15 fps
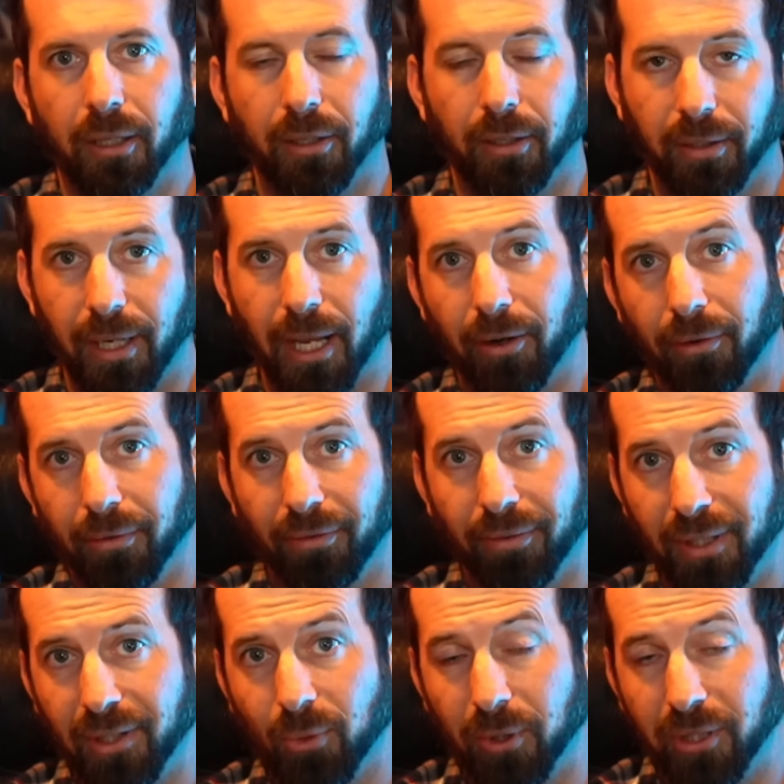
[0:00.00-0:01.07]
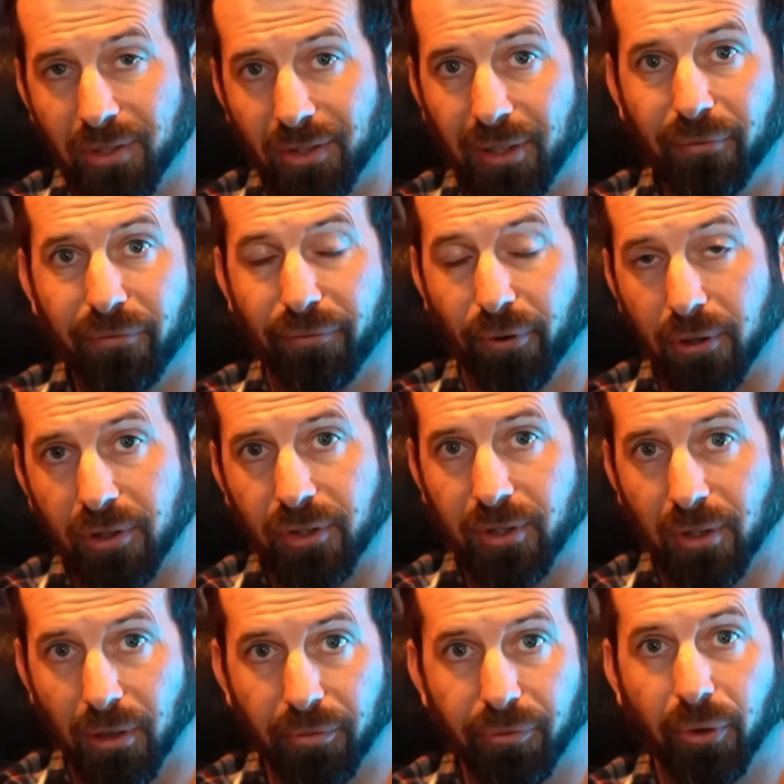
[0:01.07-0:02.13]
Now, this was the first
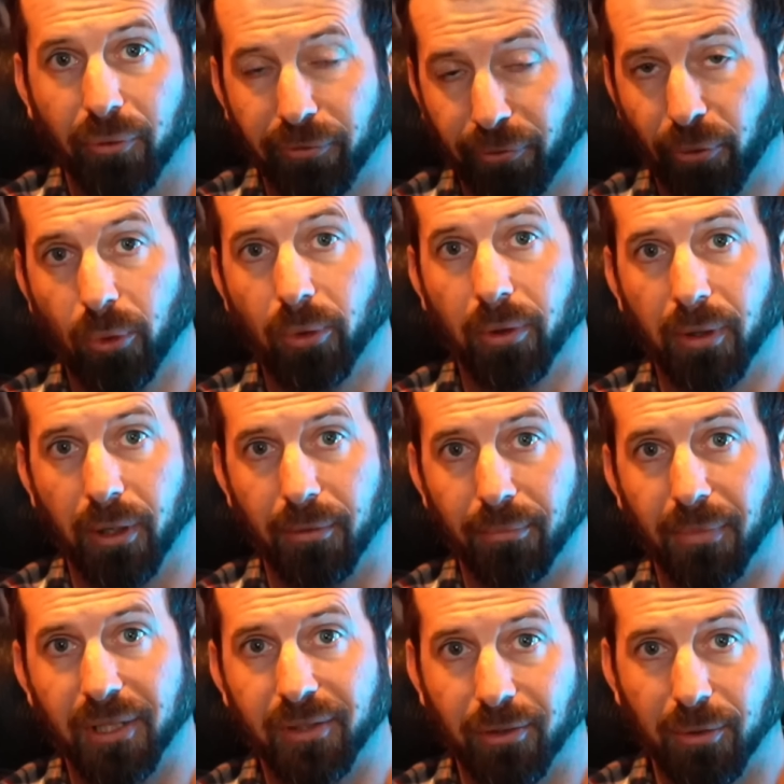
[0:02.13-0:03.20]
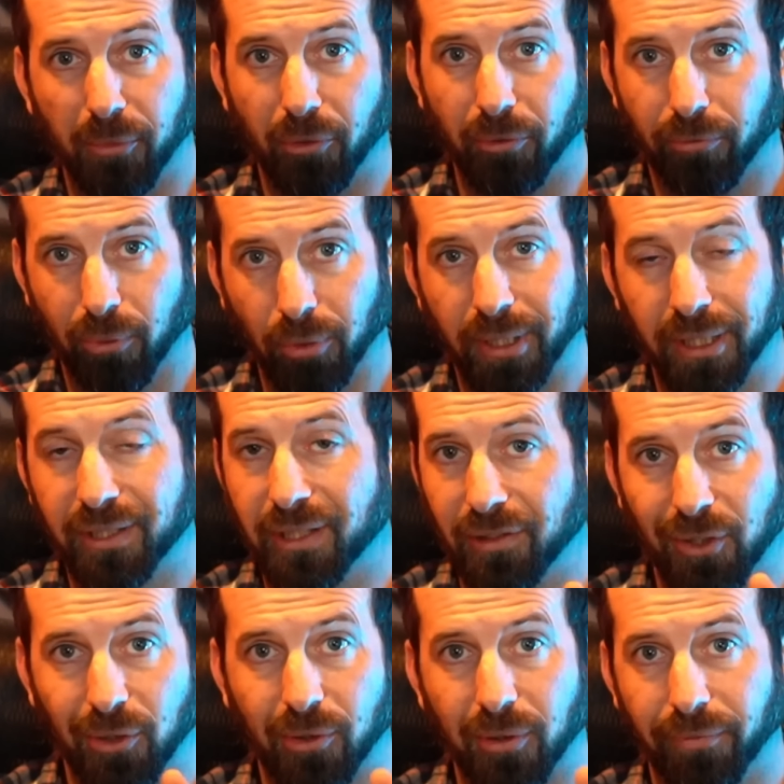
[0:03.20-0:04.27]
of 4 Muslim rulings that
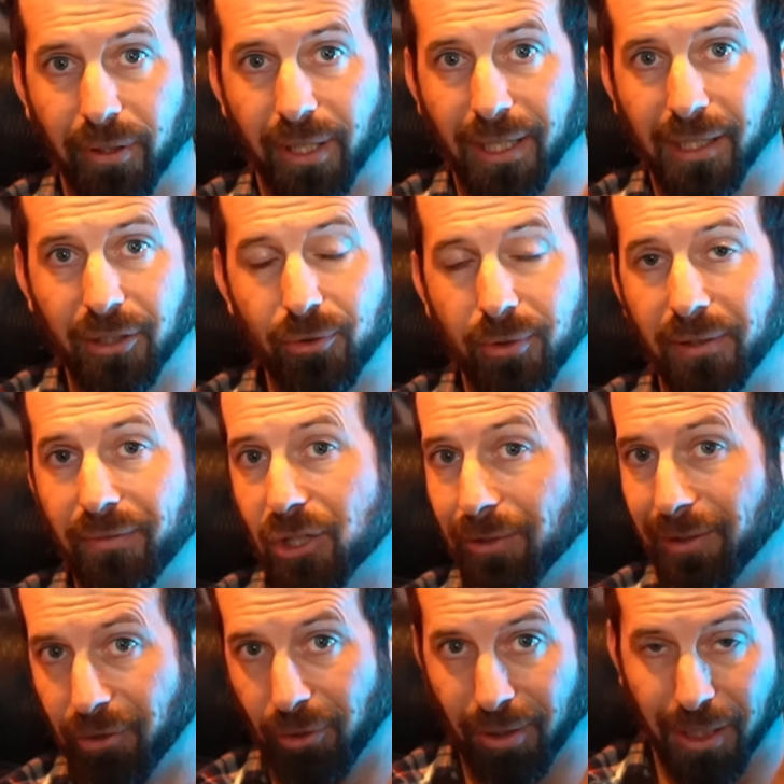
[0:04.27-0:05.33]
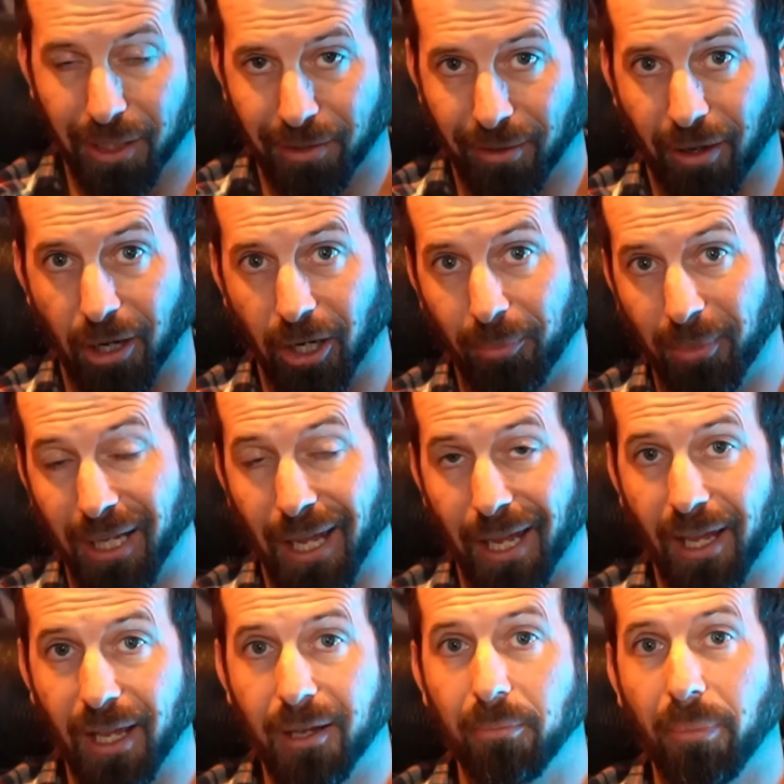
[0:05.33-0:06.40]
took over that country, eventually turning into the Ottoman
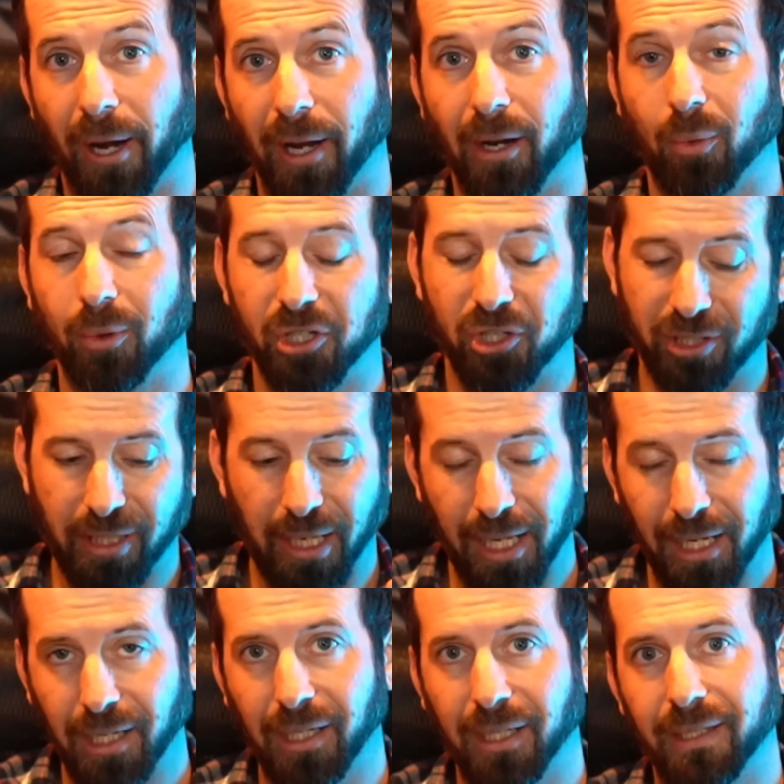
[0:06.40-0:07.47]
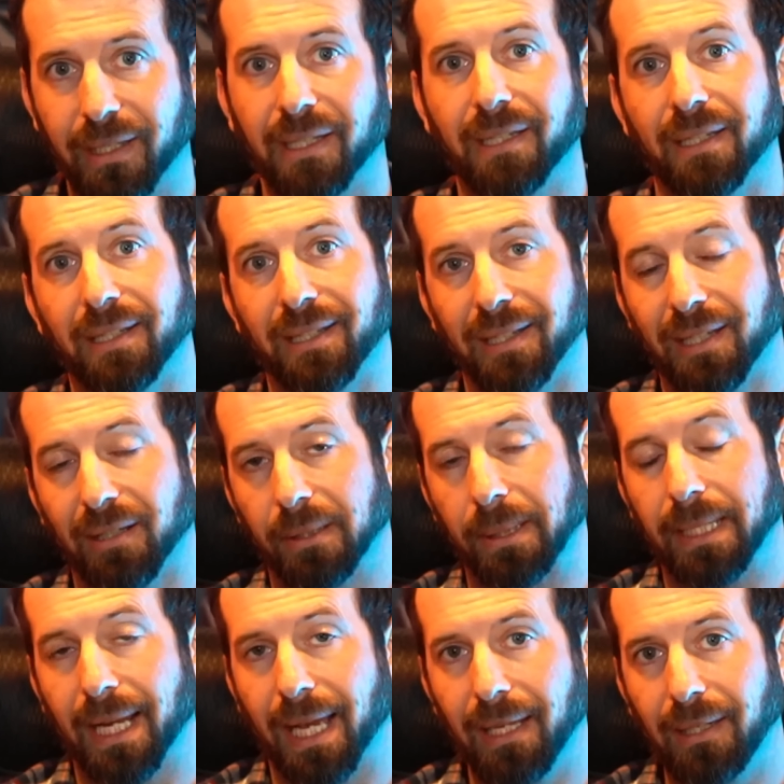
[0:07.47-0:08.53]
Empire, which stayed in existence until
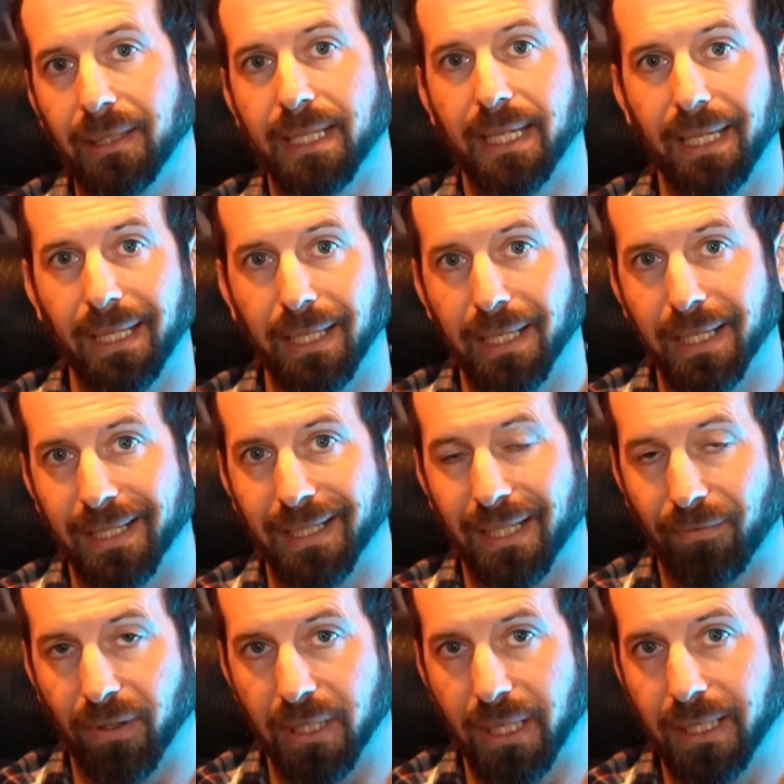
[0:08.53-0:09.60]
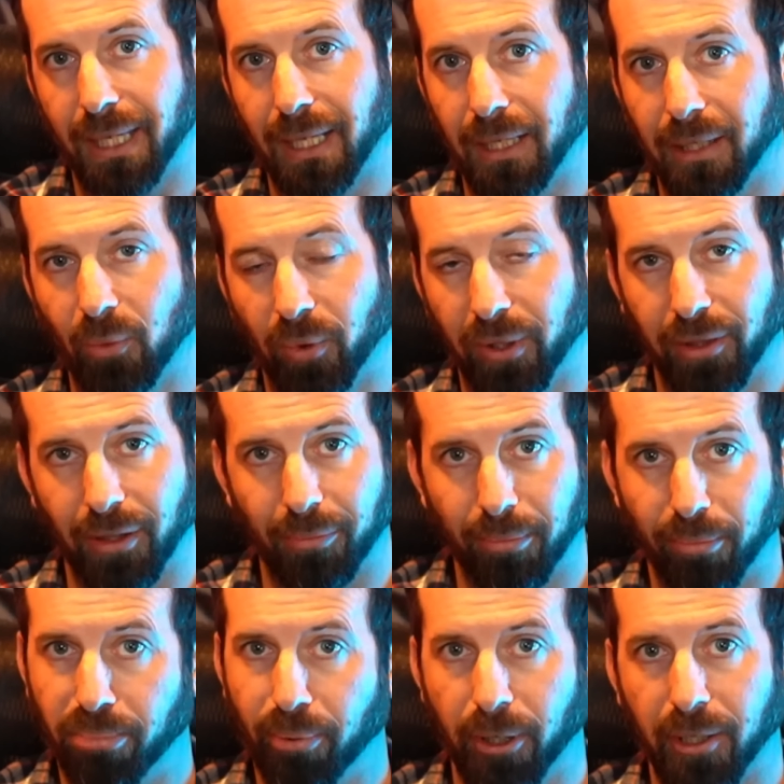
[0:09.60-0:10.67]
1917 when the
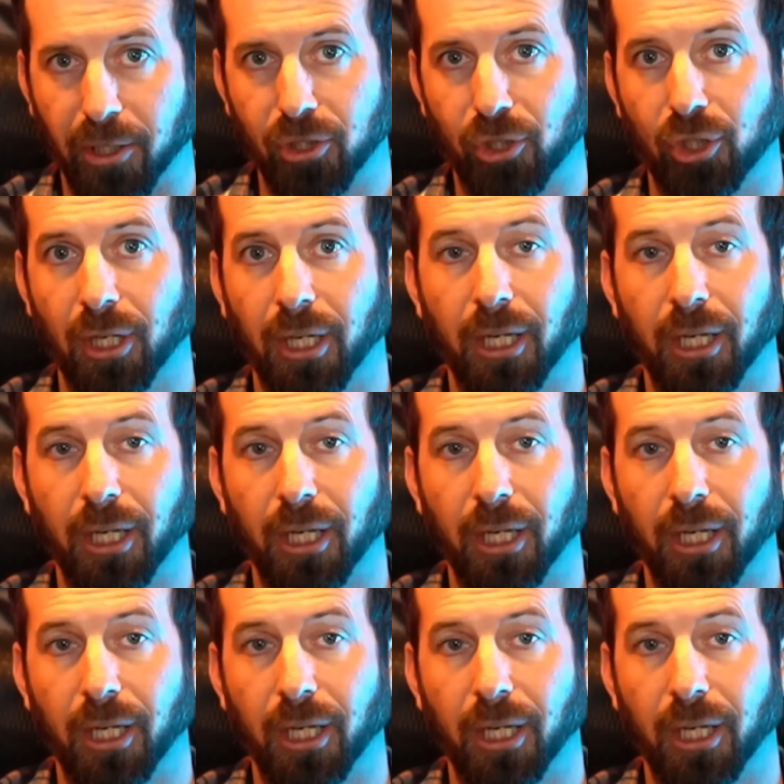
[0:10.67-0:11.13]
British